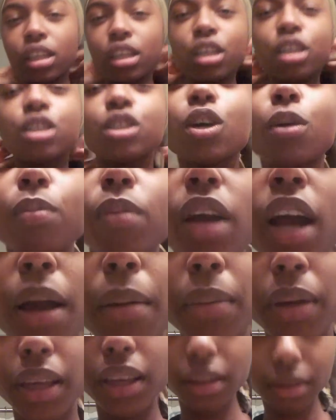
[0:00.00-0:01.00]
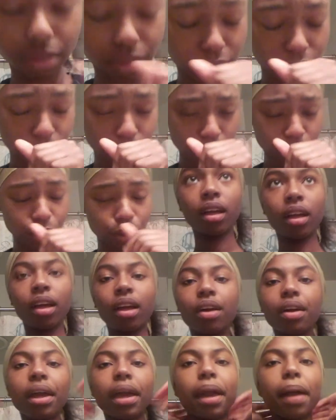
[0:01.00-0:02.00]
So be right back. Ooh.
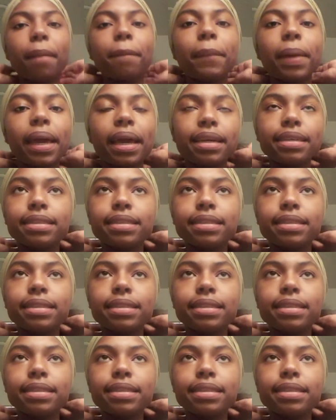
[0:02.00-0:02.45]
Okay, I'm back,